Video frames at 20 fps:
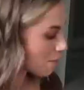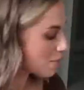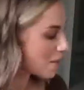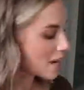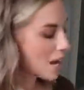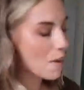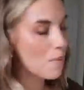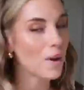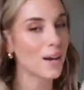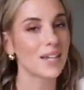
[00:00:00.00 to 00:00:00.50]

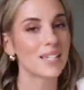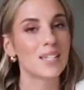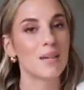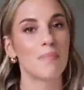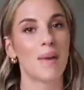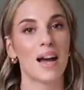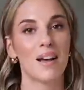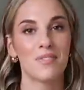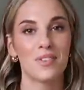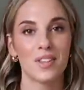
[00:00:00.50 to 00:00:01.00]
something I wanted to
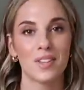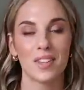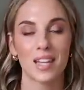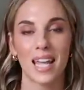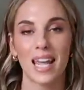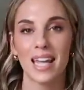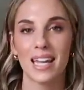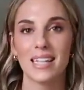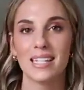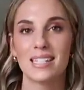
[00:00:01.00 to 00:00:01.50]
buy for the
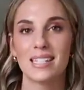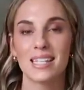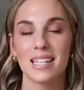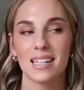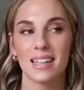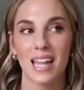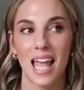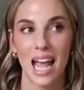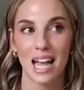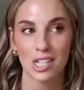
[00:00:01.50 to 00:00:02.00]
kids
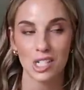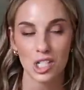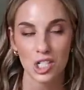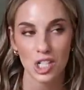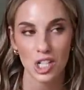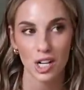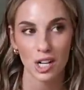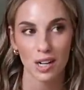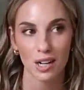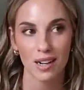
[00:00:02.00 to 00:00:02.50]

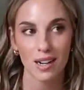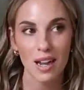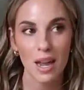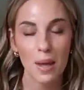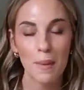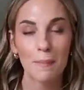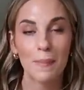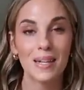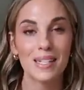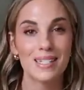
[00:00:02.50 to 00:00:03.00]
last year,
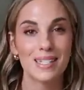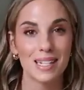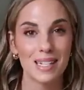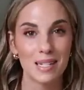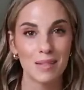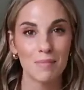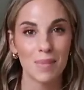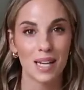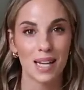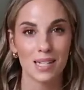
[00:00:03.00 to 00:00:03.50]
but
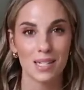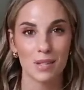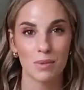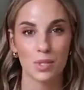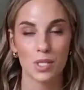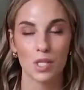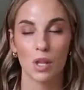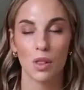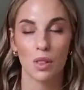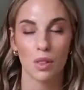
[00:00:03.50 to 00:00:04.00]
didn't because it
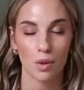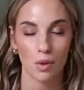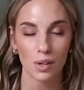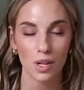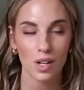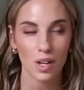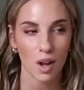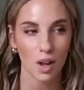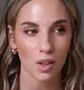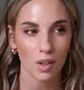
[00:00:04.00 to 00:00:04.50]
was
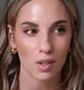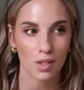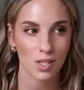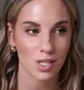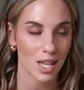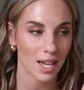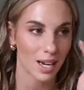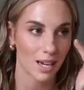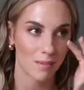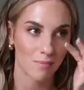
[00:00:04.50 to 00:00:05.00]

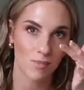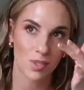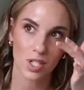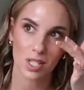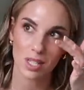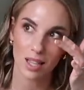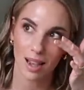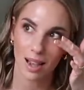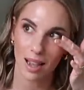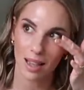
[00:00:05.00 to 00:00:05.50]
$30 and I'm
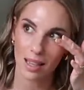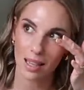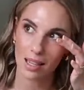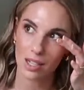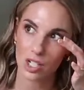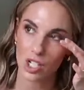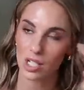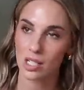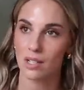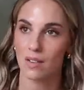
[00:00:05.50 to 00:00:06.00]
just like, I
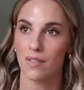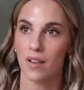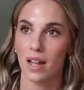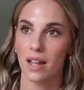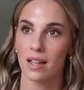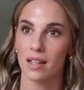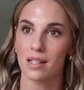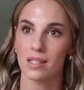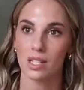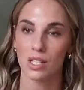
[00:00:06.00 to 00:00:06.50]
can't justify
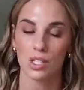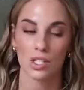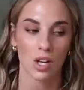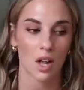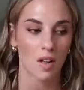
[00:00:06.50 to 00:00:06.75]
it because it's